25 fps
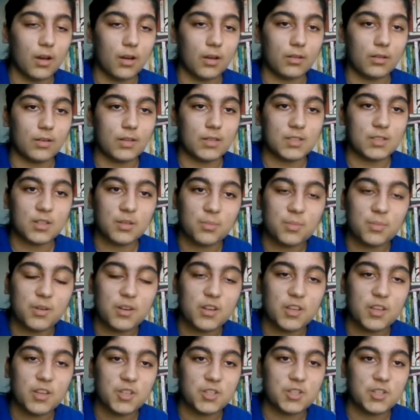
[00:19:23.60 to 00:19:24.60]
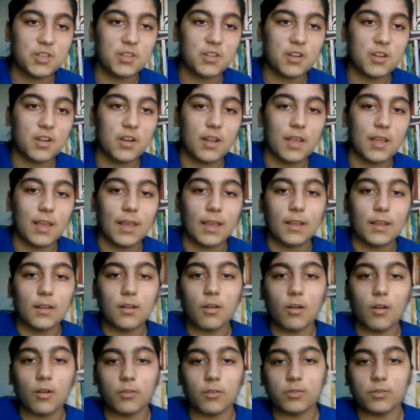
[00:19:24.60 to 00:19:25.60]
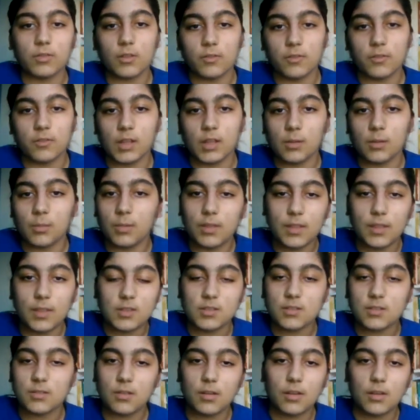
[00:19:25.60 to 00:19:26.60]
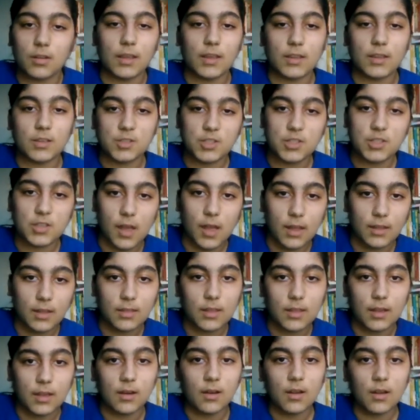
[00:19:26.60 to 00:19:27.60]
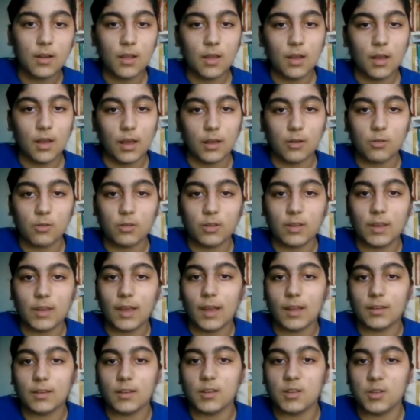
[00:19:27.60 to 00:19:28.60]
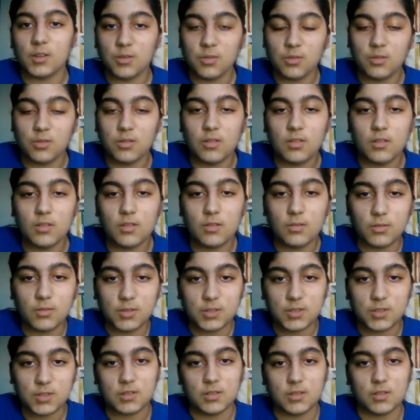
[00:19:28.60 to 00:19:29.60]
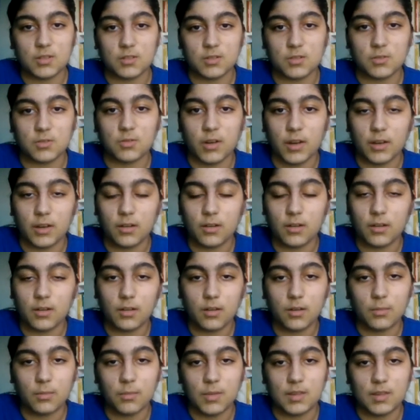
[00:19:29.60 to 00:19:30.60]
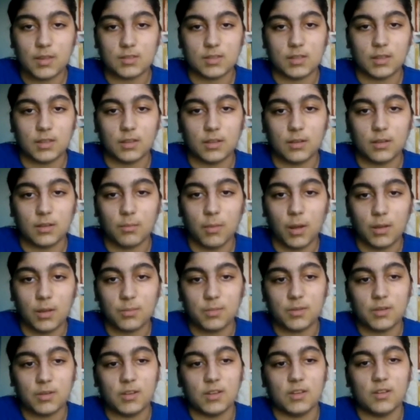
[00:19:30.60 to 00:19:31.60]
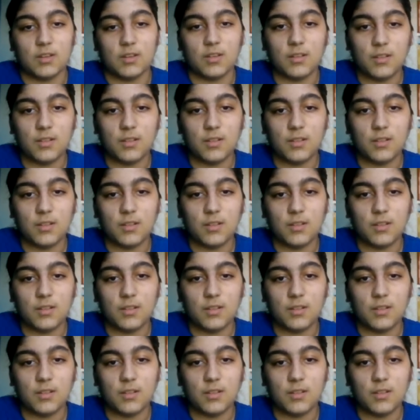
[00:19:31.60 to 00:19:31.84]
discrimination and hate off the field, but then again, she had that I don't care attitude, which is quite amazing in my opinion.